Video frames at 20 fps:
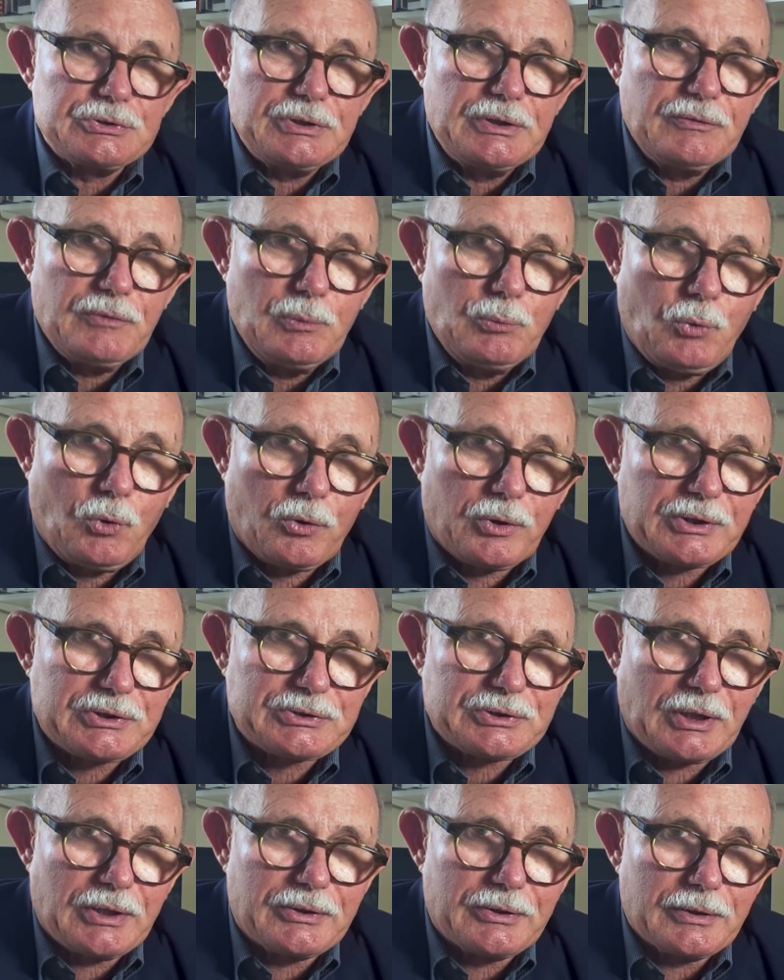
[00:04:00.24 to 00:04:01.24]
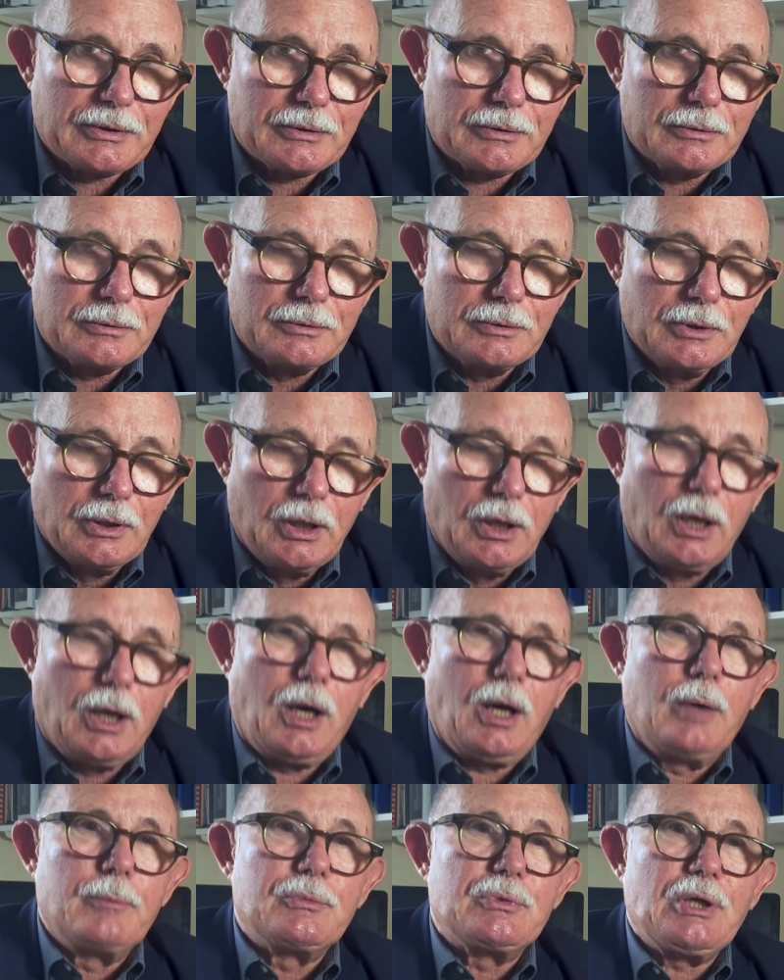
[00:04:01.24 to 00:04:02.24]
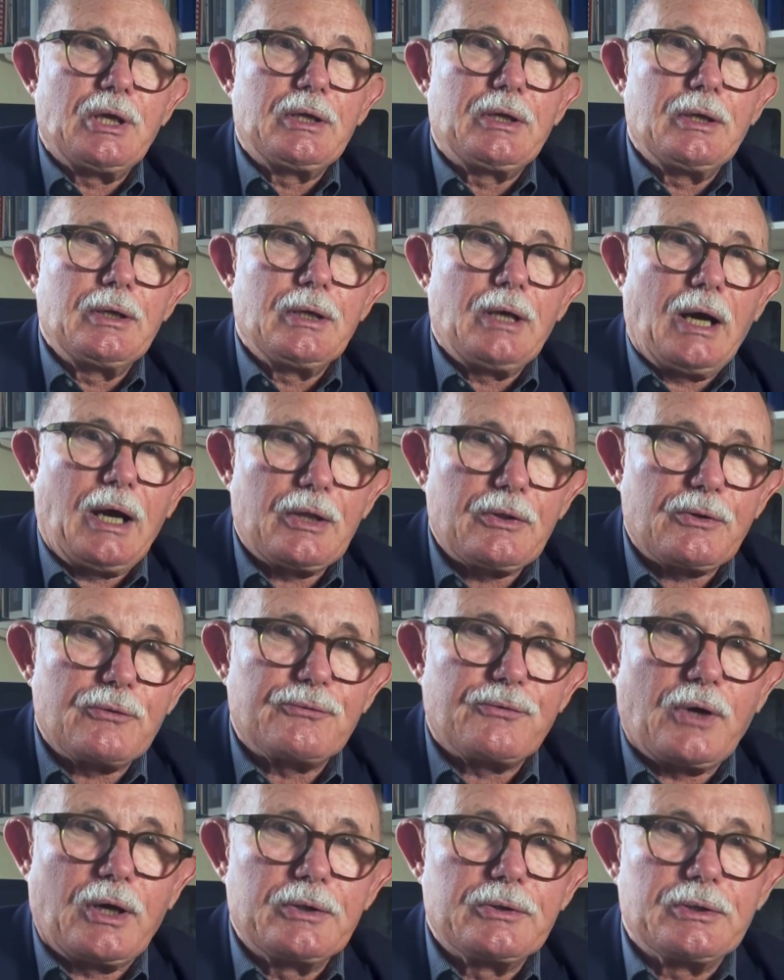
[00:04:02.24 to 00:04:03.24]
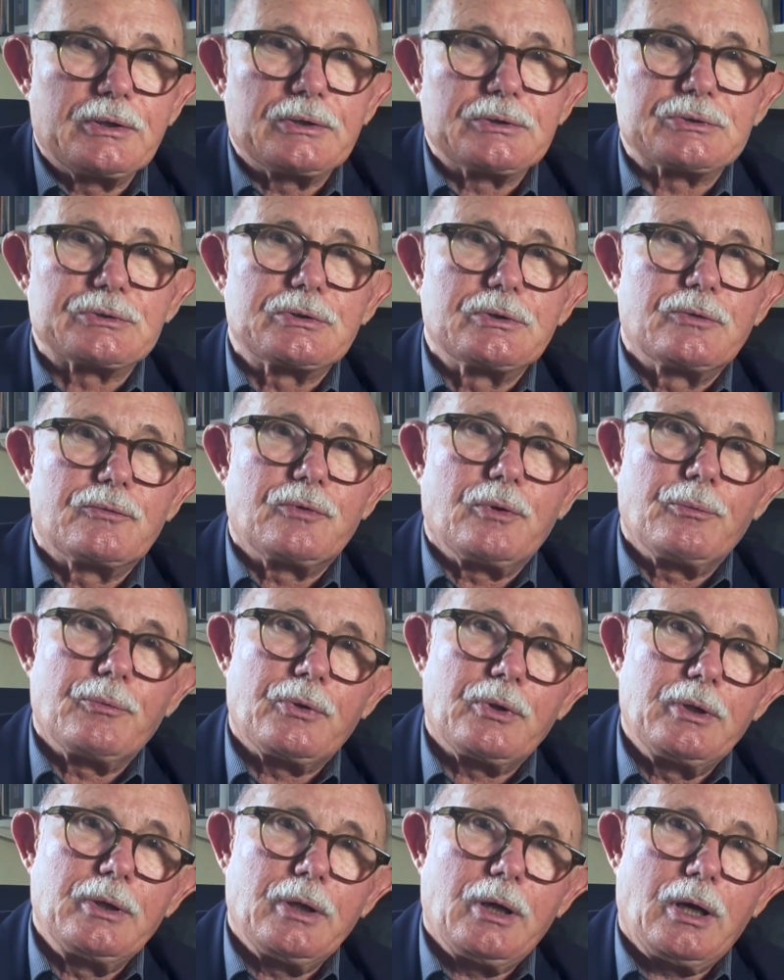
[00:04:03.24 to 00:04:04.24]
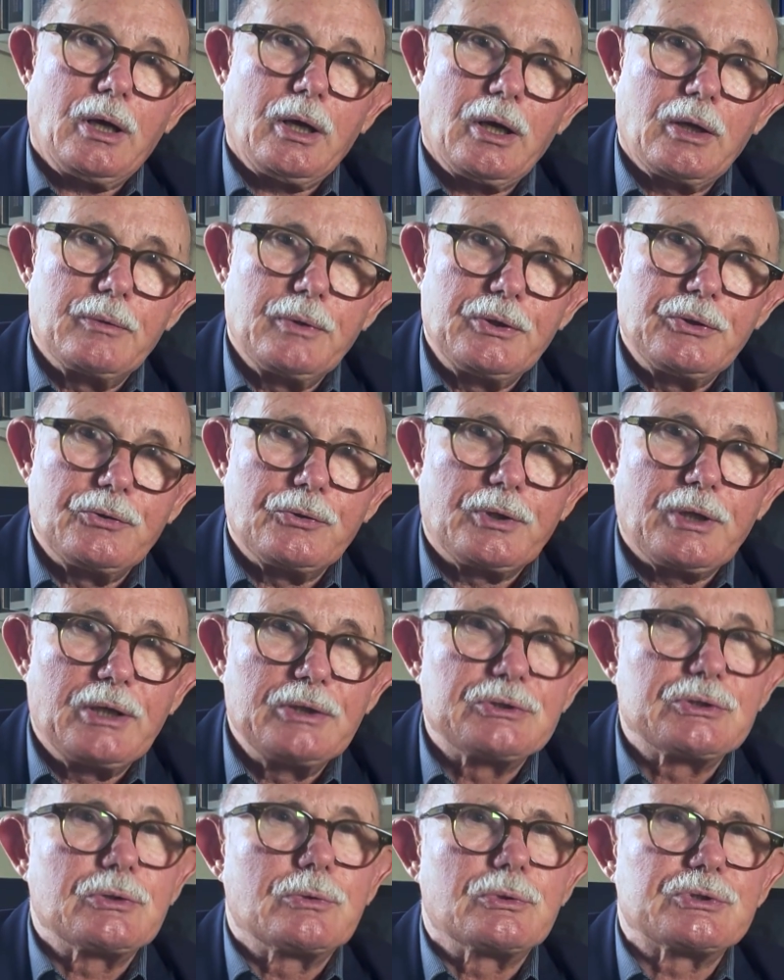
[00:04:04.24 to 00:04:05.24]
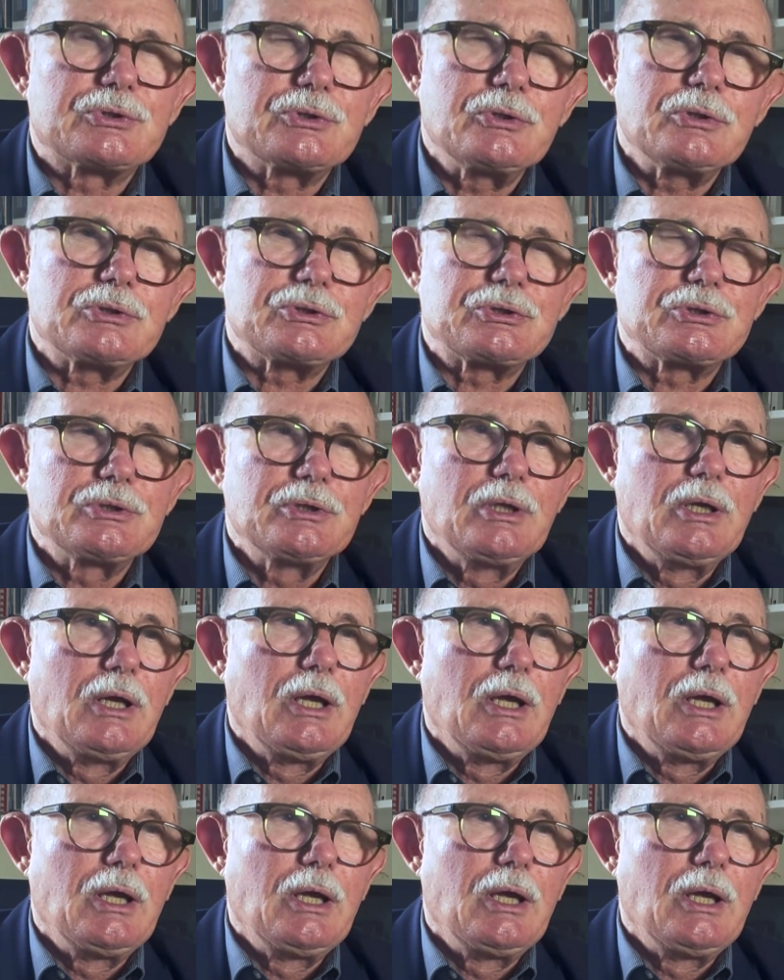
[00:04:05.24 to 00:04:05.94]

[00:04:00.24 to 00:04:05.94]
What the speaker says: even more exciting. I'm taking other findings from the higher education research